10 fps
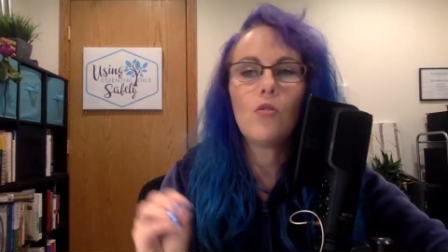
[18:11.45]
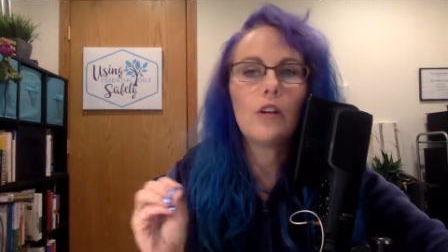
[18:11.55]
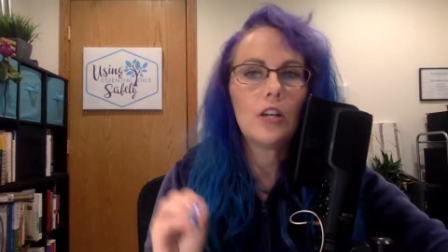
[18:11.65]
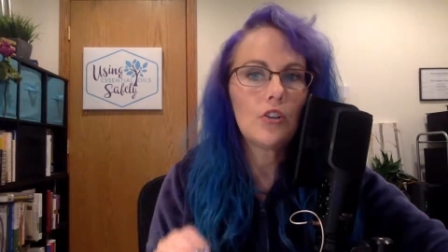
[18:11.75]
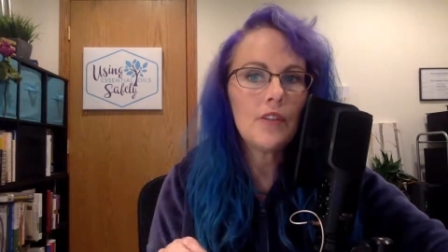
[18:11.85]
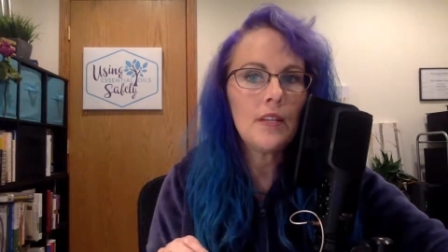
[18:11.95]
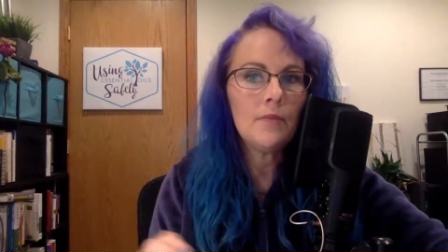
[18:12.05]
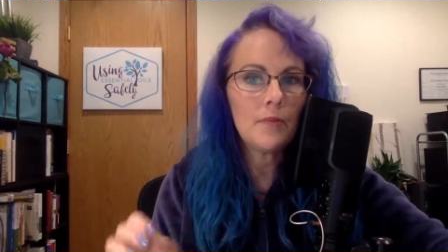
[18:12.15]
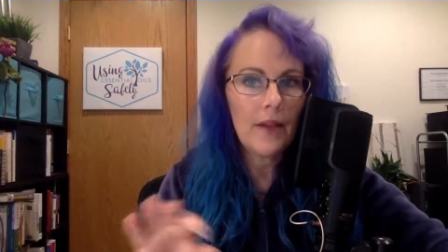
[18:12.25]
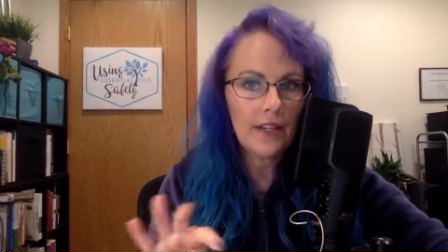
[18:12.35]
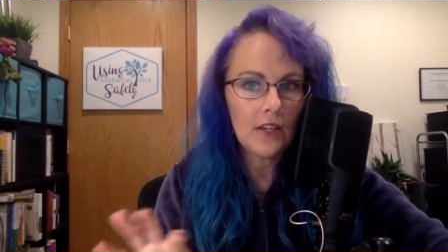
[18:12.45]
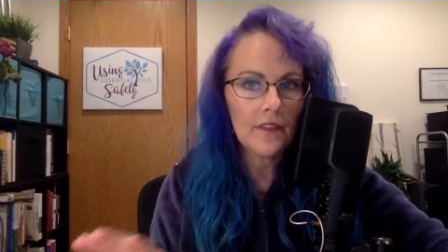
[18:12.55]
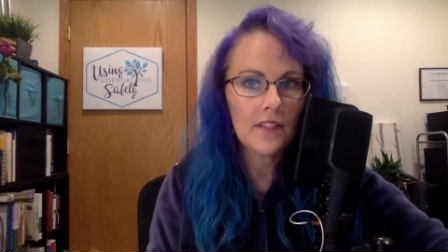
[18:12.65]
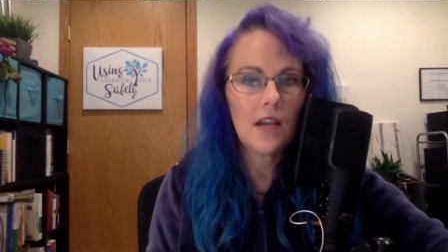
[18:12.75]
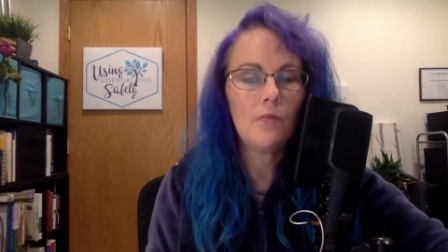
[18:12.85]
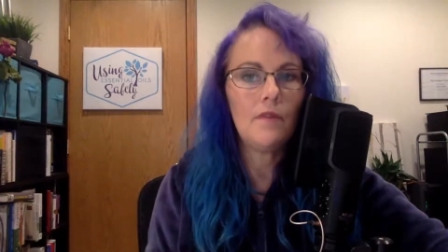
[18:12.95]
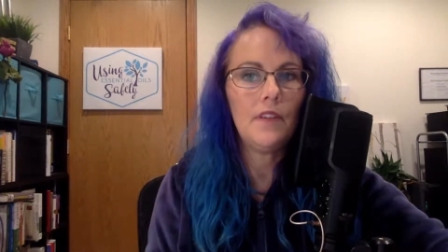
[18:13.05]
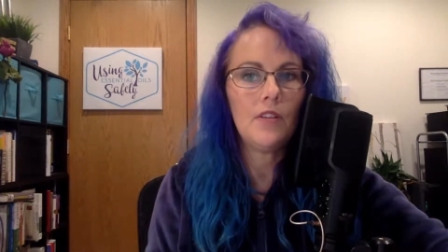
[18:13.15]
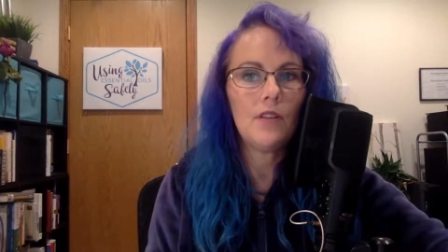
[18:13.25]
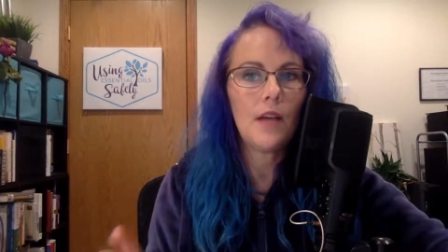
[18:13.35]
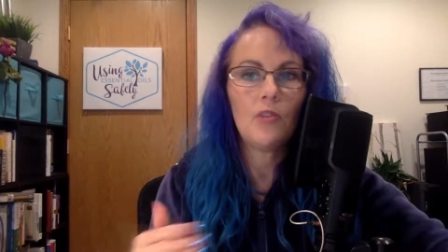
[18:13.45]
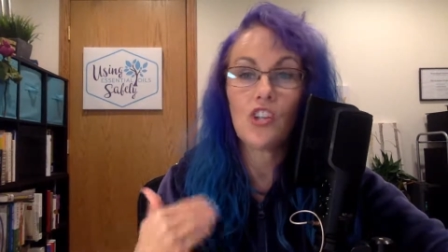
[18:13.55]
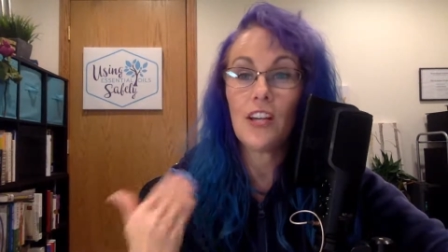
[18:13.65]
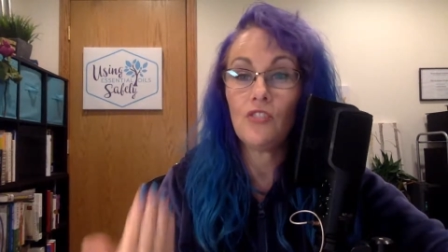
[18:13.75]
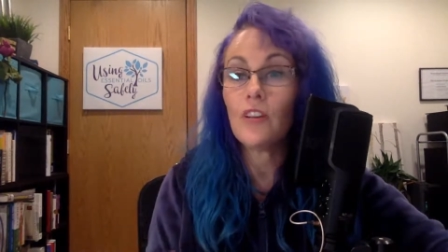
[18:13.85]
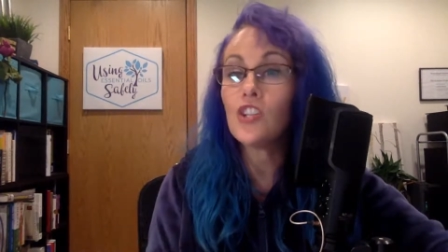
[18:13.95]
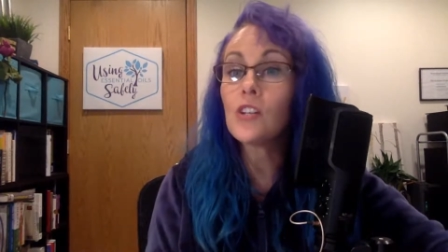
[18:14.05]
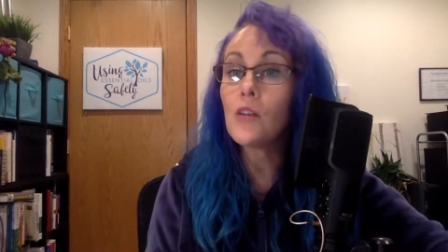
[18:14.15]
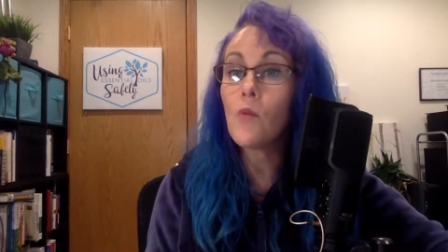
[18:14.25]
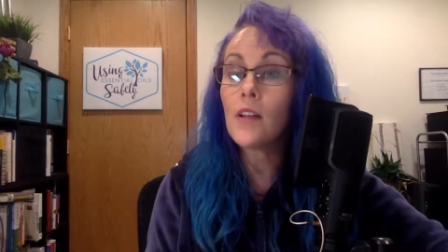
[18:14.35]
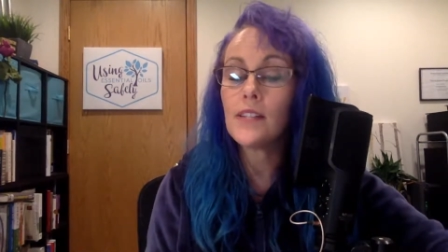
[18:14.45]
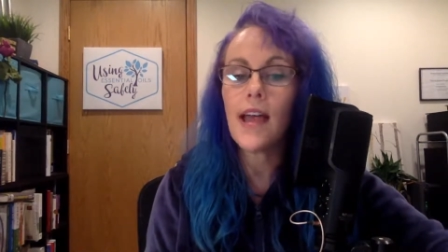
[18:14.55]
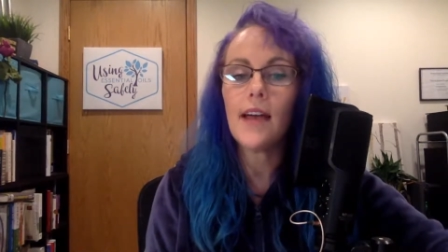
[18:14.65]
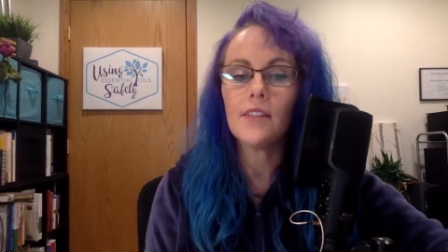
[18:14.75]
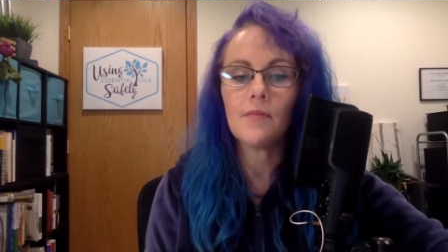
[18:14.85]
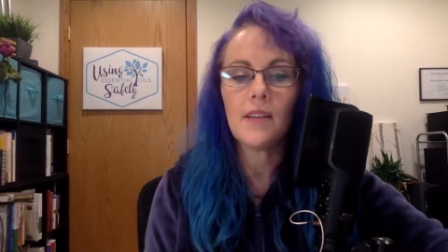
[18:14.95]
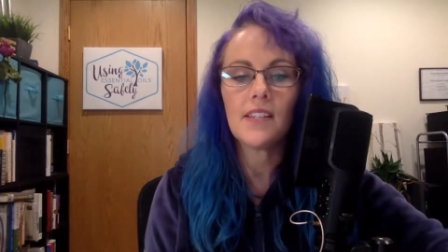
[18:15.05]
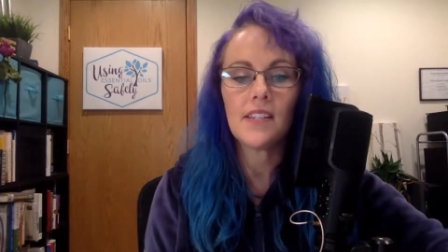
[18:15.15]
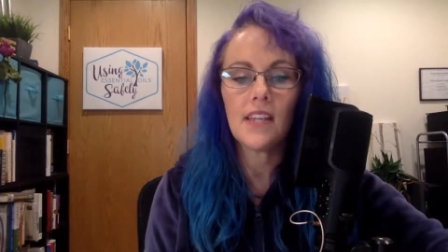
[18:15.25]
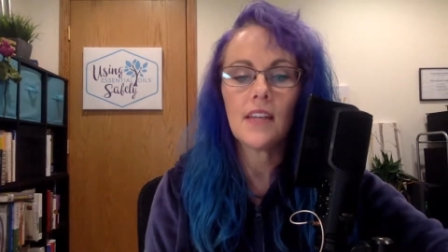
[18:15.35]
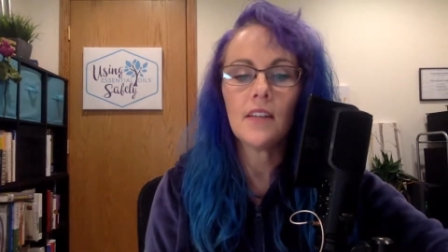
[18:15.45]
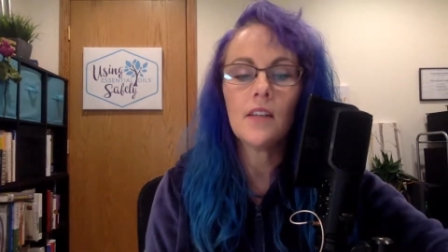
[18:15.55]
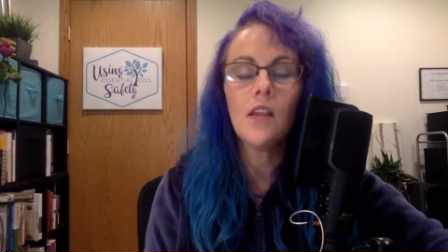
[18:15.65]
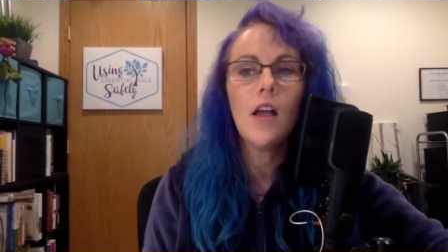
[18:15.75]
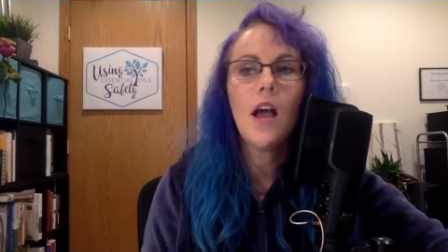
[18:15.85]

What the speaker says: or a cream depending on the time of year and how much hydration I want to add to my skin.